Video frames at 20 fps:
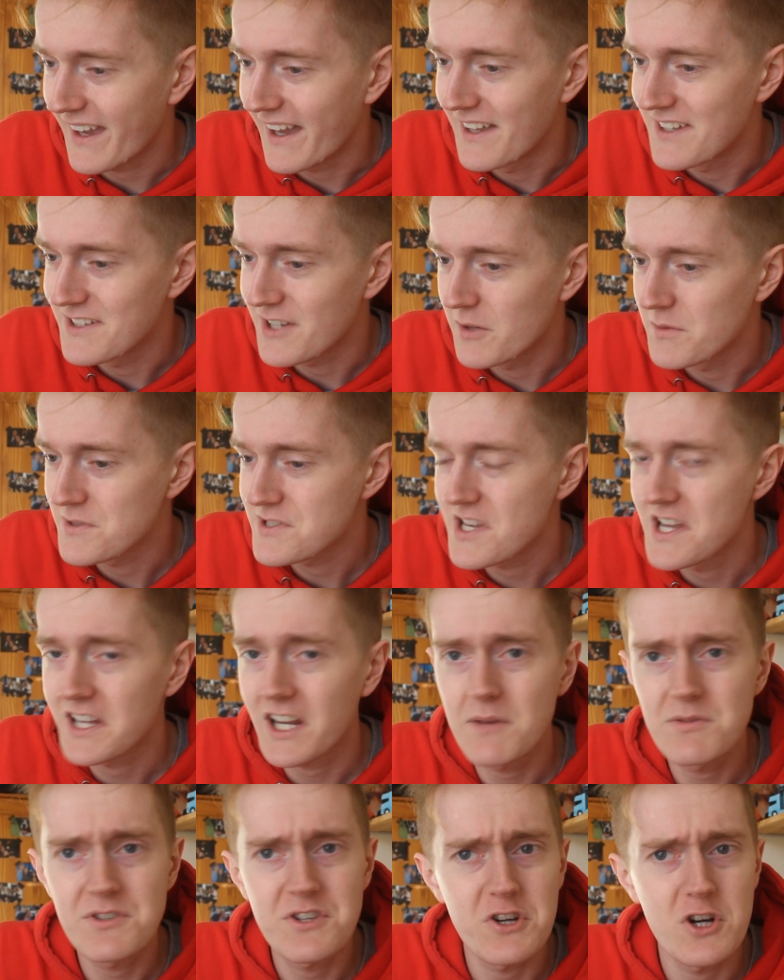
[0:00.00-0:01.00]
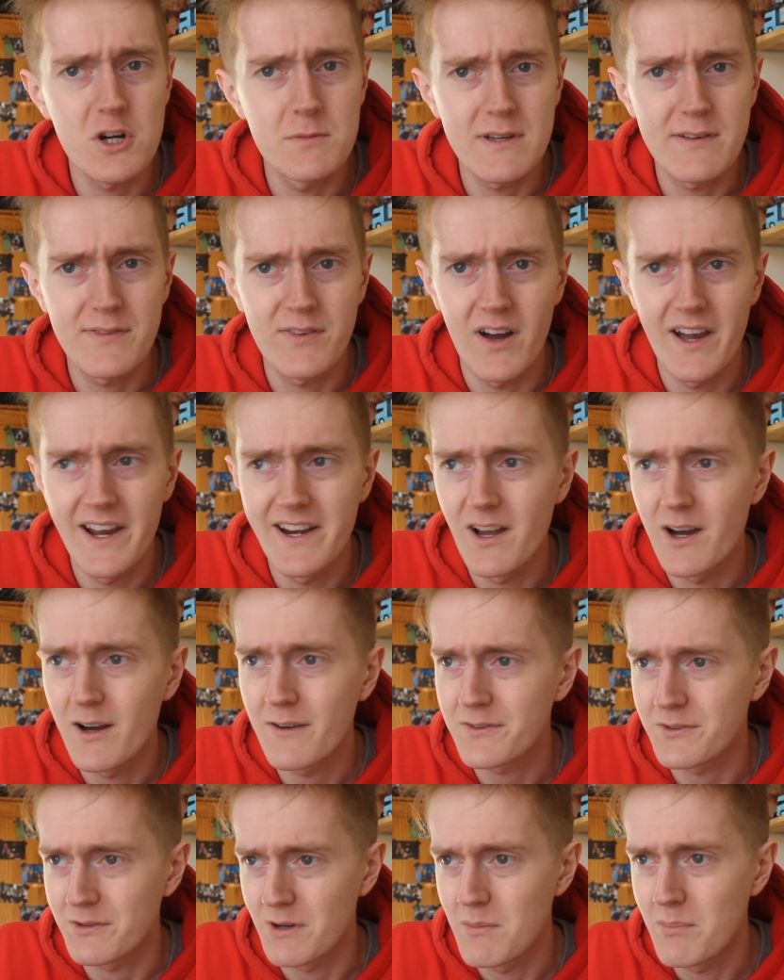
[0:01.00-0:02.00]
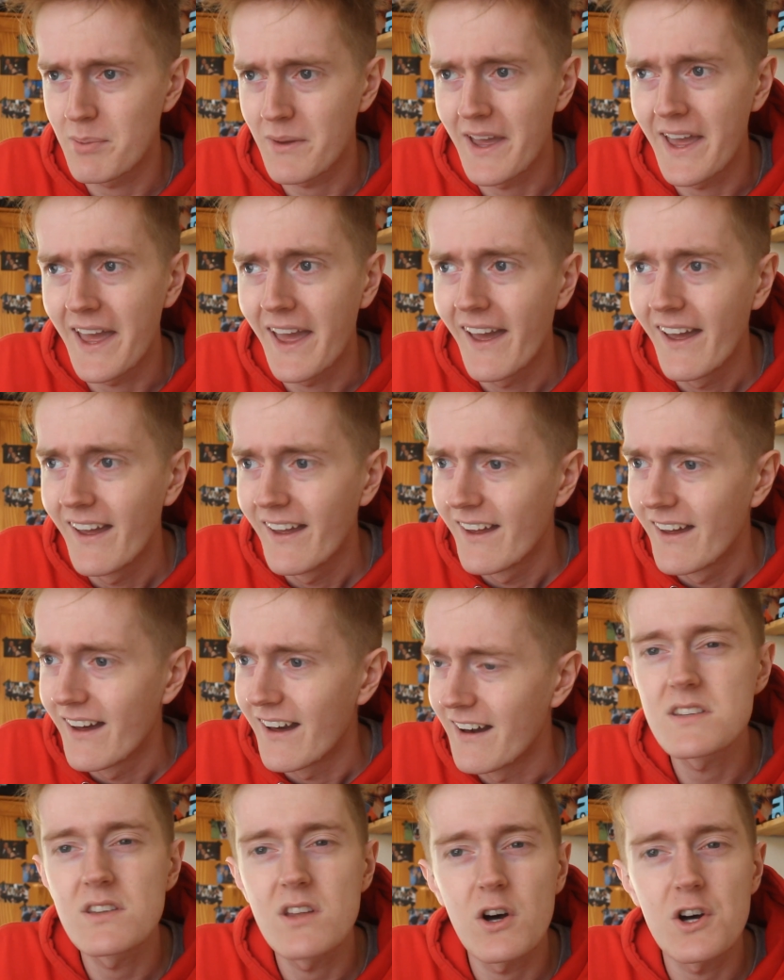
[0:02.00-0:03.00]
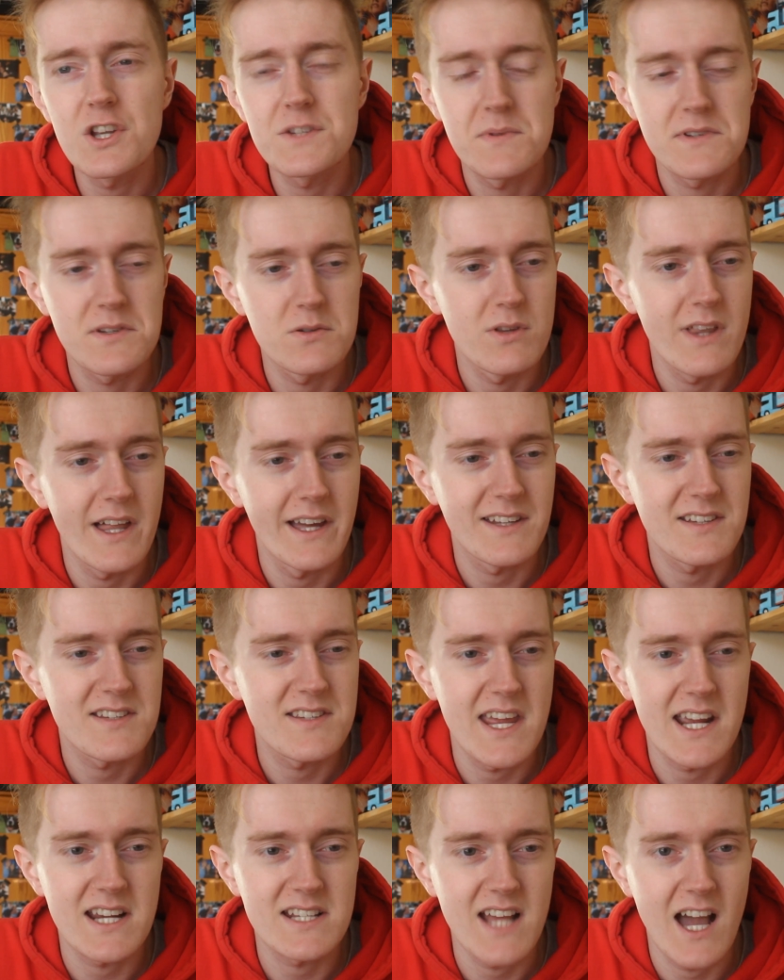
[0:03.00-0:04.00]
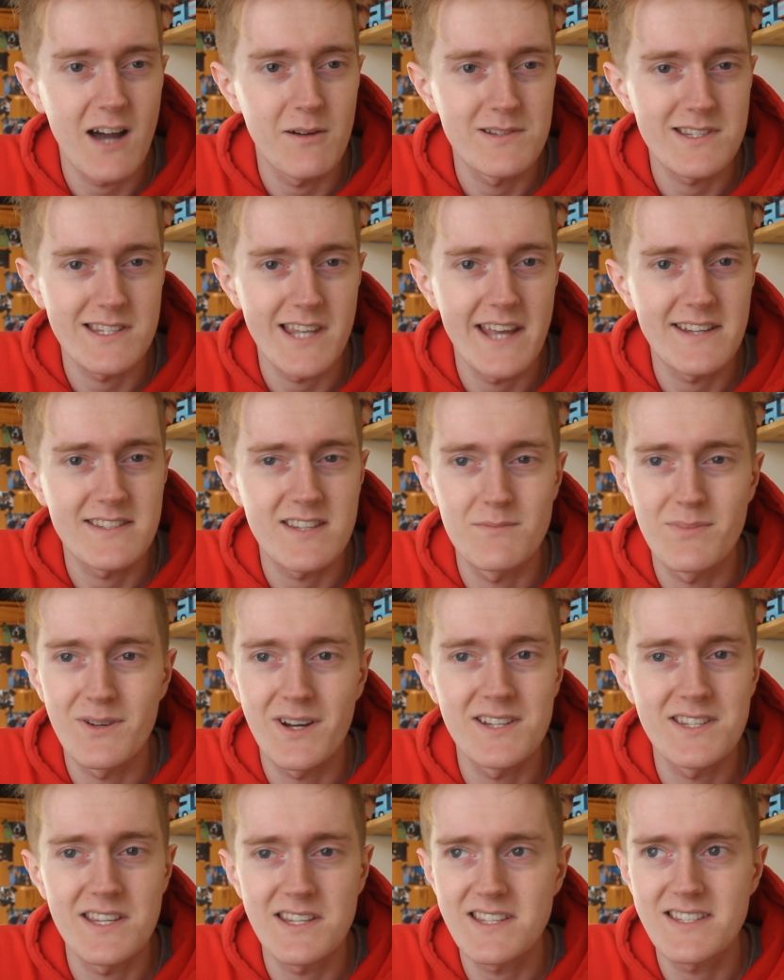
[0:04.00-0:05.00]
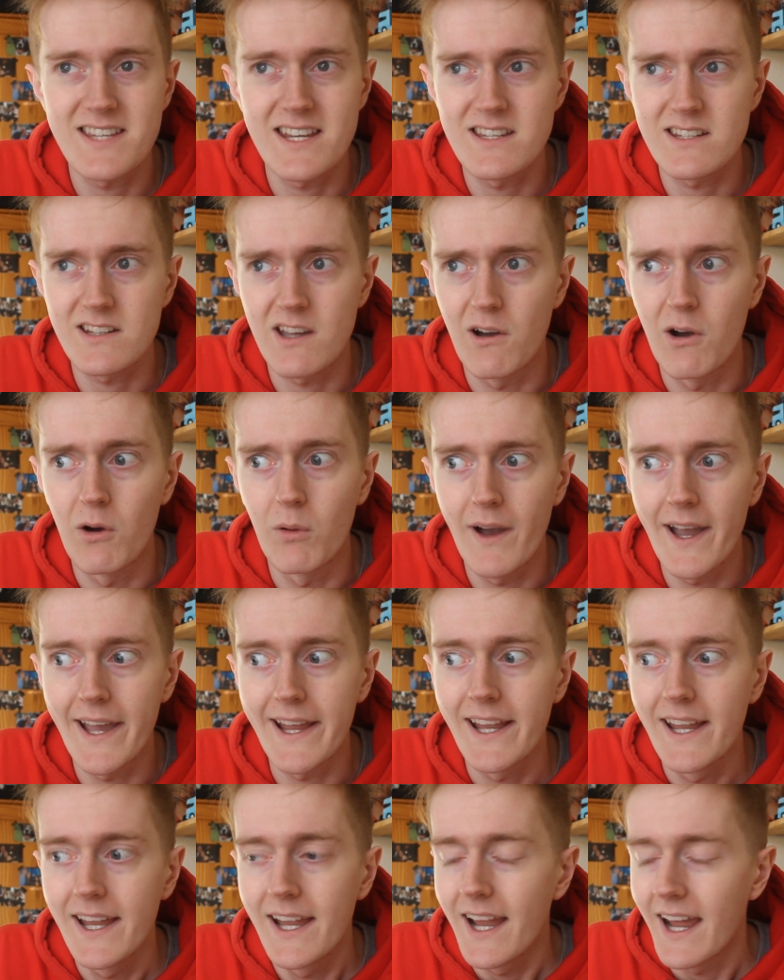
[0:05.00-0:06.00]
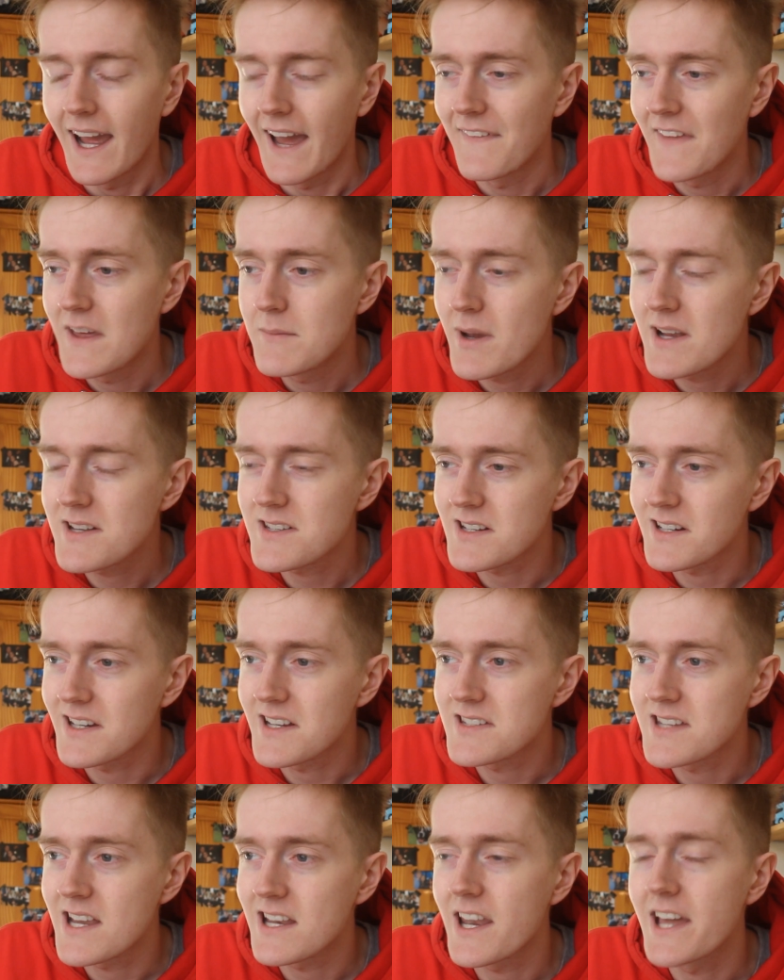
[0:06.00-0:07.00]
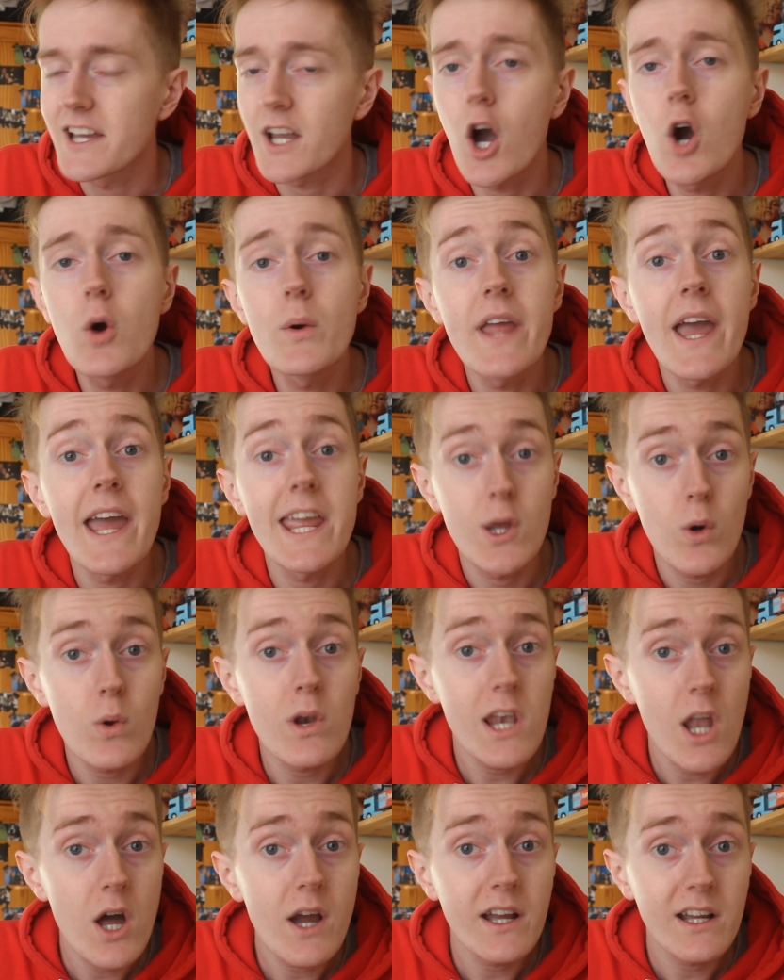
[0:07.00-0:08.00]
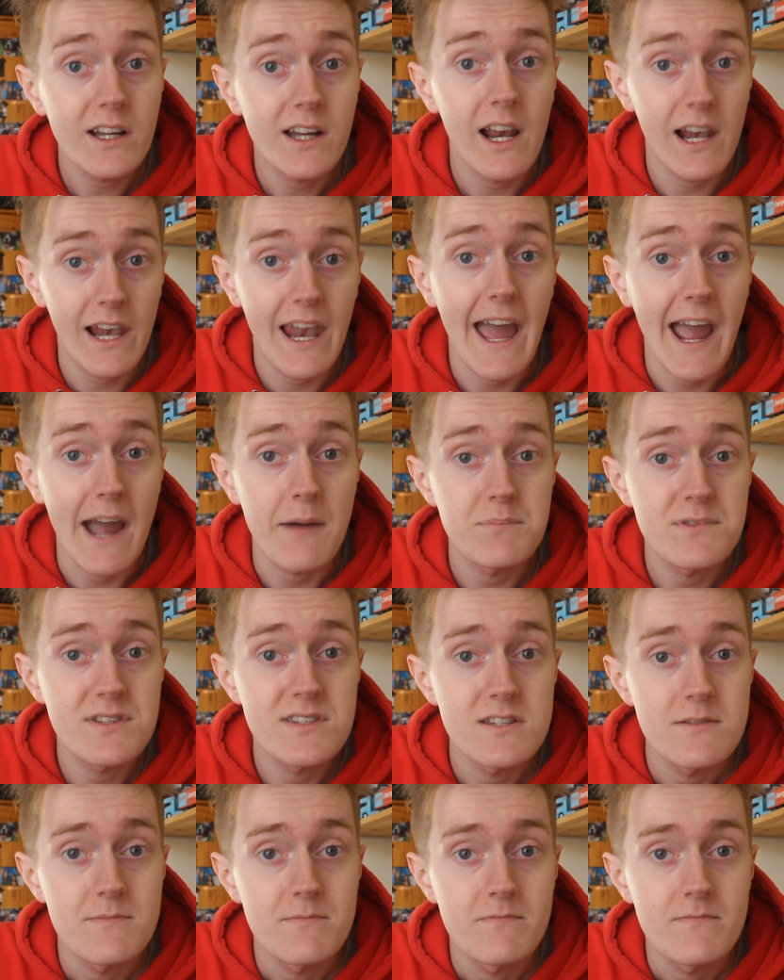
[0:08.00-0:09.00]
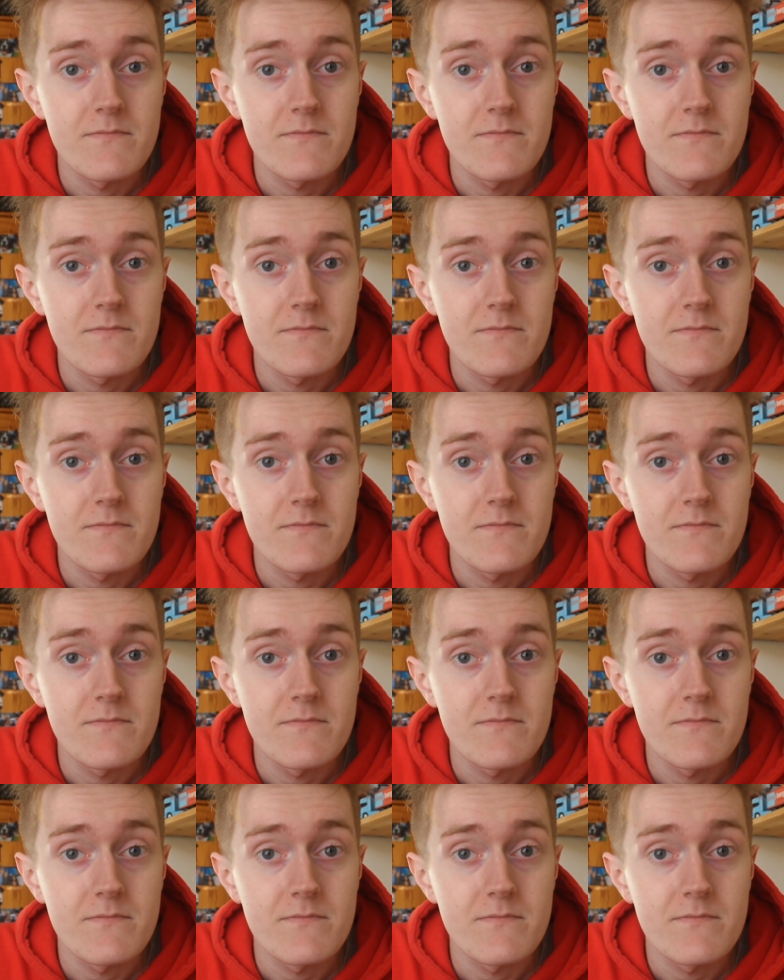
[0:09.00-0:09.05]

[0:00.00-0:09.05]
And I was like, I'm sure it'll be fine after a bit. I went to the hospital like 6 hours later because it just didn't go away. And they basically said like, oh yeah, your lung collapsed.